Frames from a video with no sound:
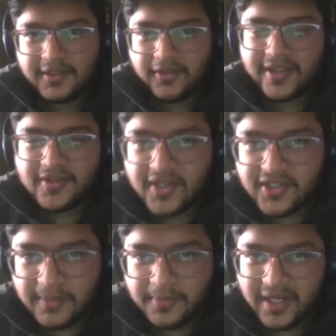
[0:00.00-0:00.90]
you know,
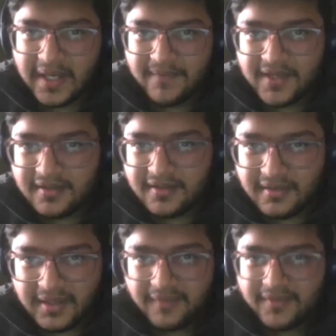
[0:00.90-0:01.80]
educational program
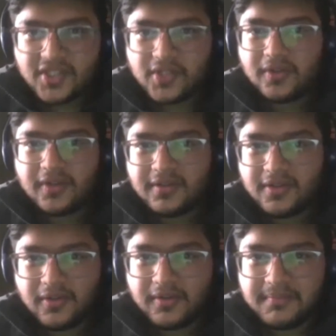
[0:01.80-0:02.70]
in which you could,
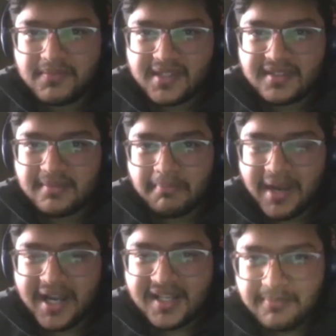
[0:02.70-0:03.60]
you know, just
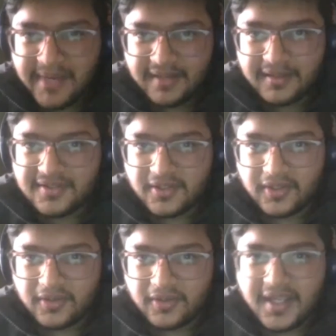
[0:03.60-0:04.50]
marks matters,
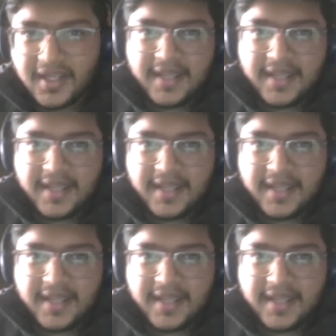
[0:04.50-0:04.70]
or, you know,